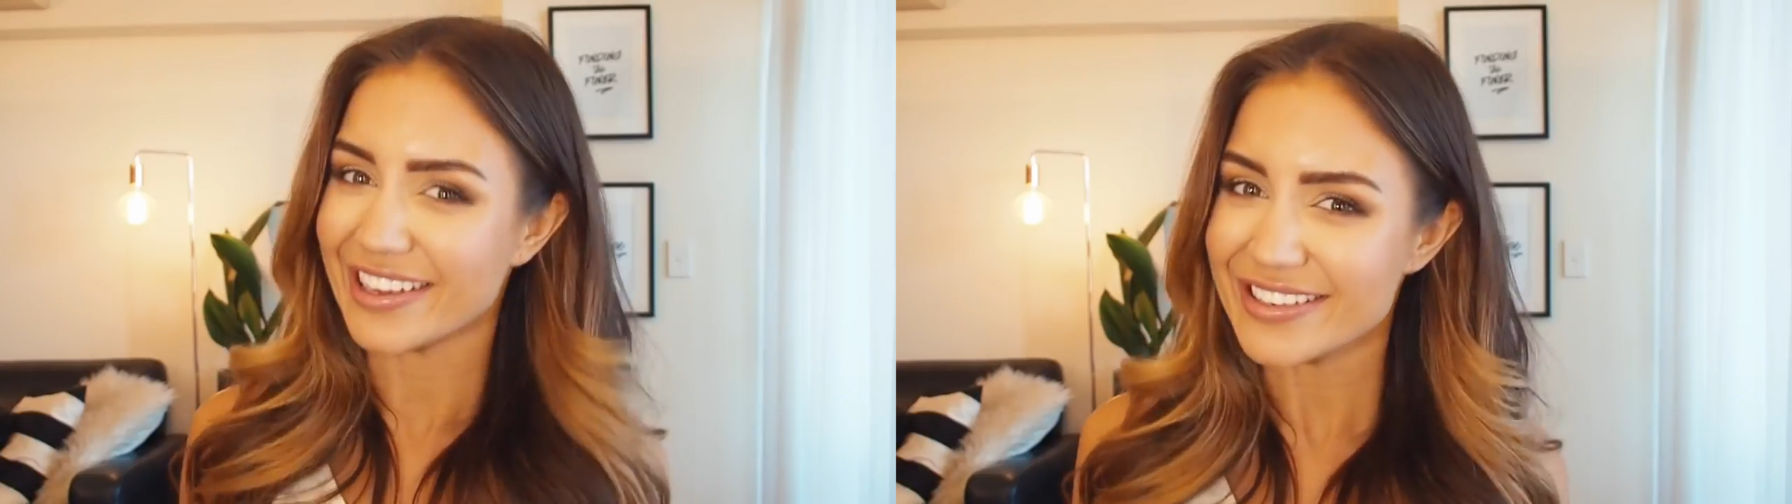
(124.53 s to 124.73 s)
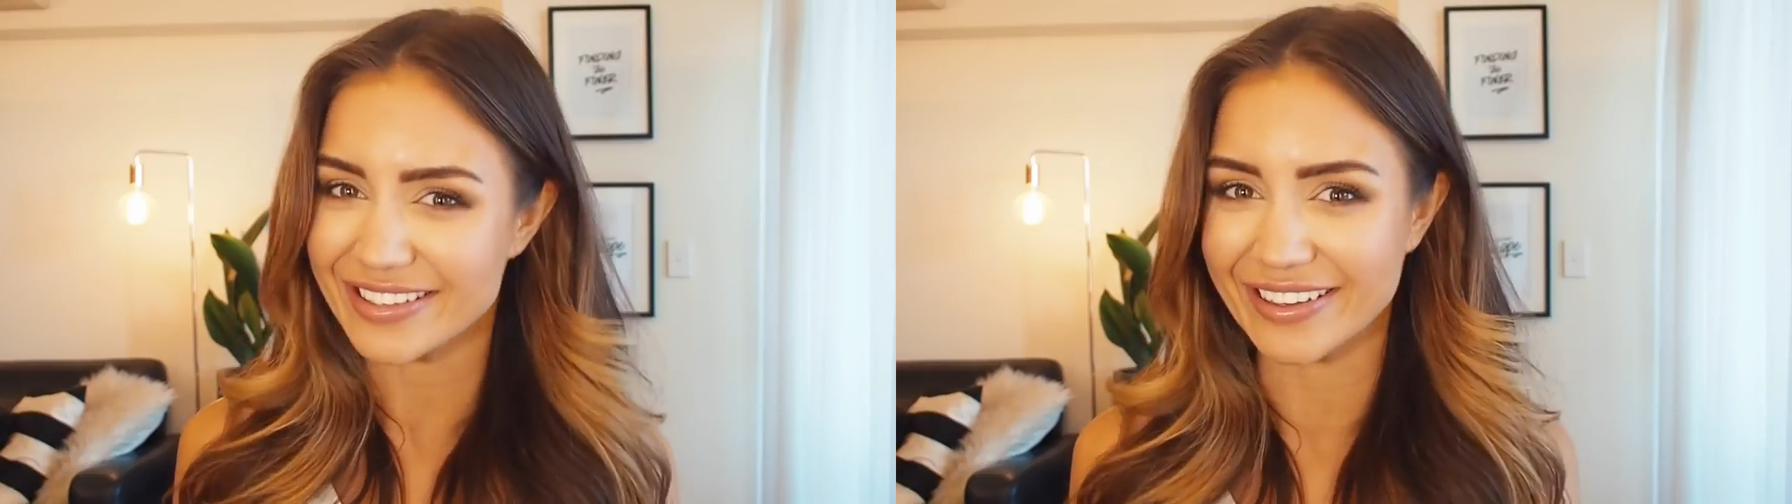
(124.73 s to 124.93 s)

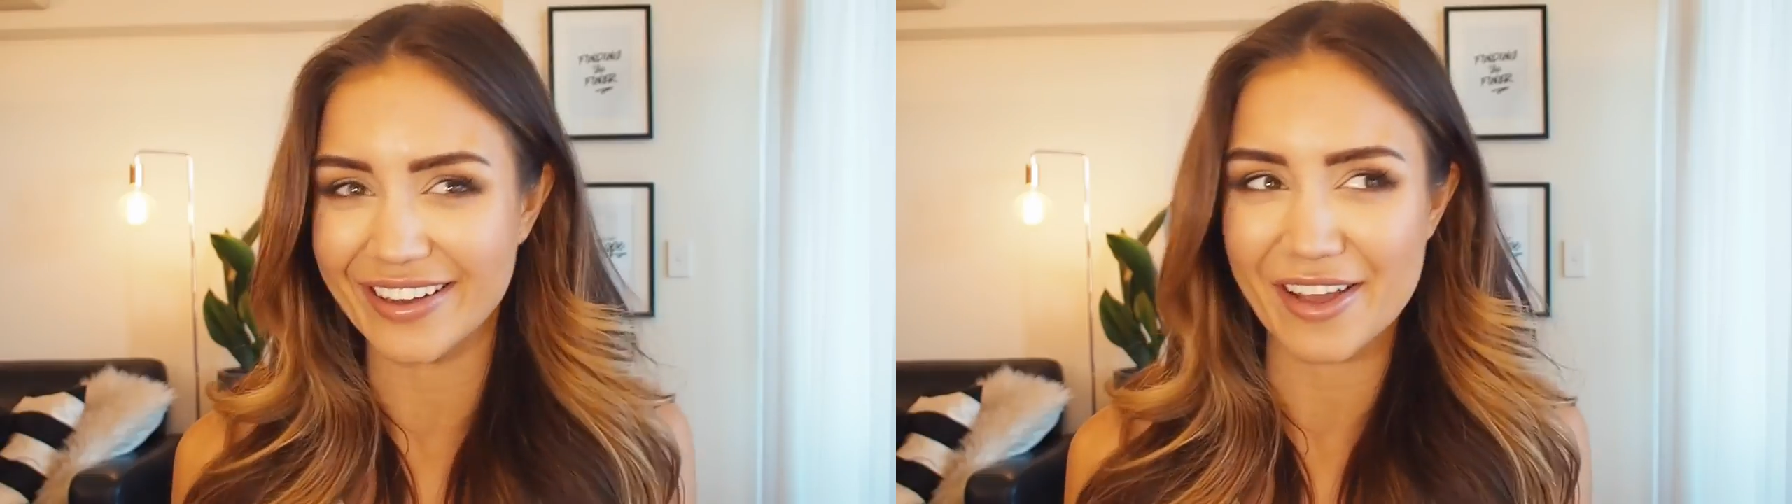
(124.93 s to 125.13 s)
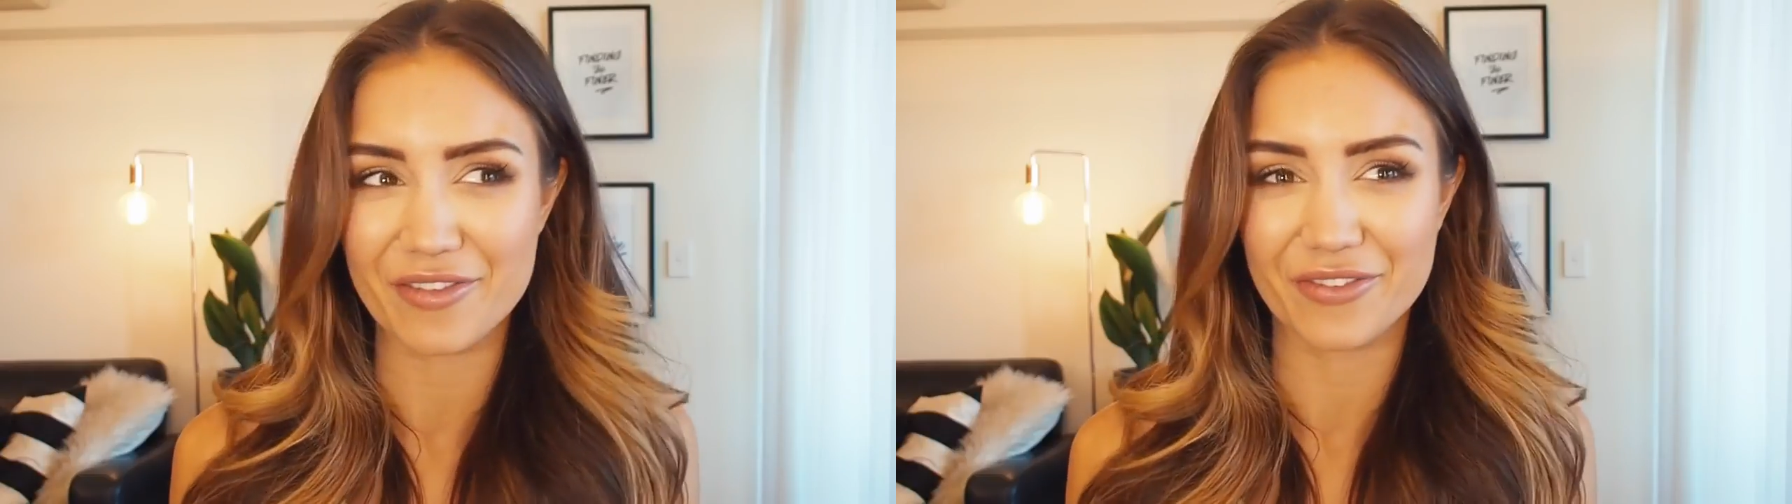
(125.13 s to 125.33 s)
eat
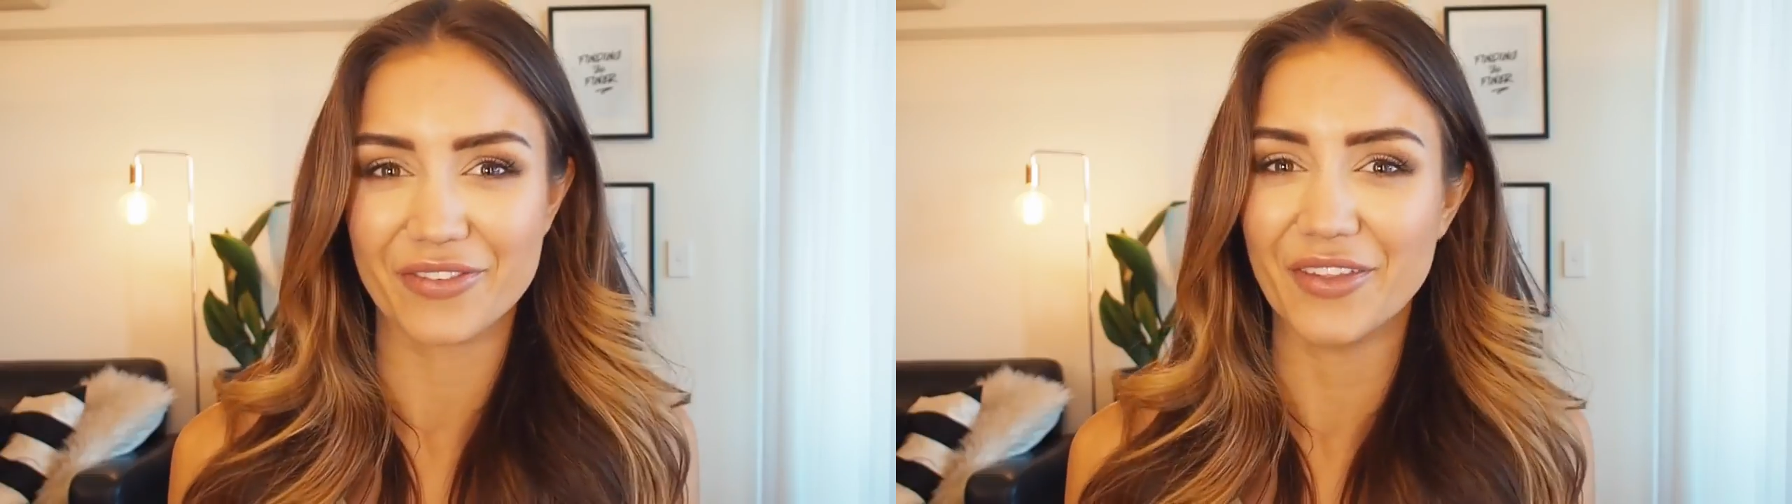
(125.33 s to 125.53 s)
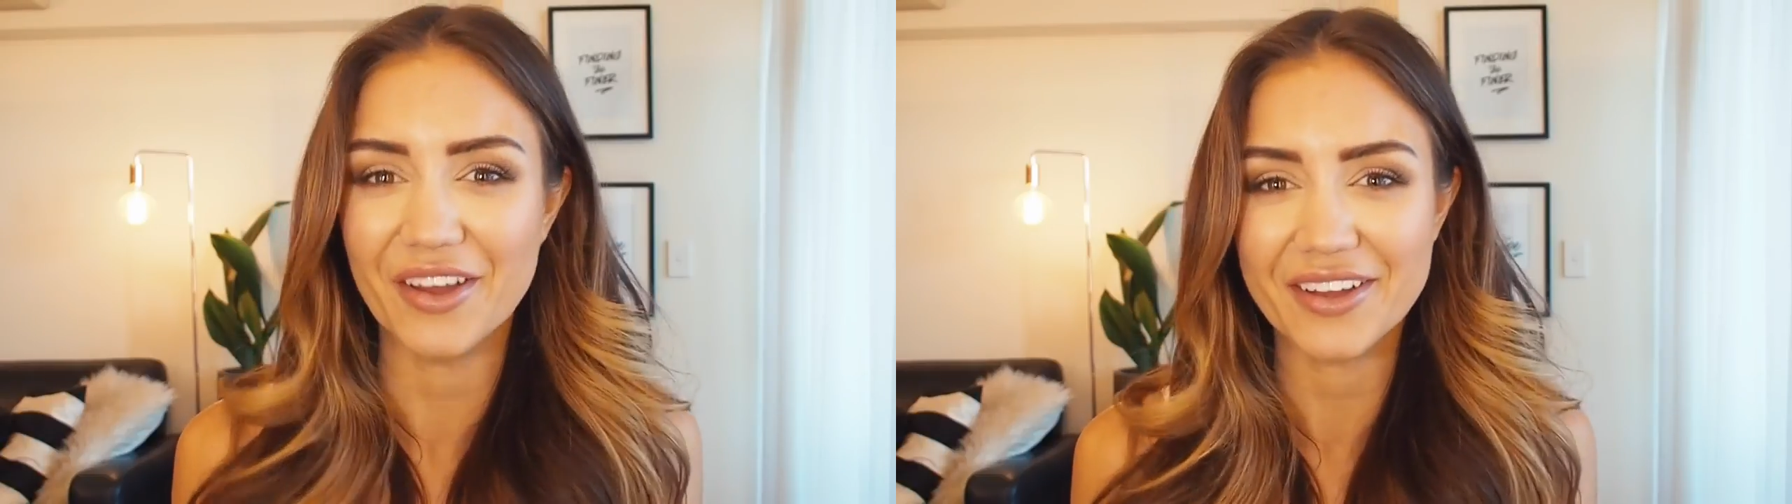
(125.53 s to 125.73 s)
it if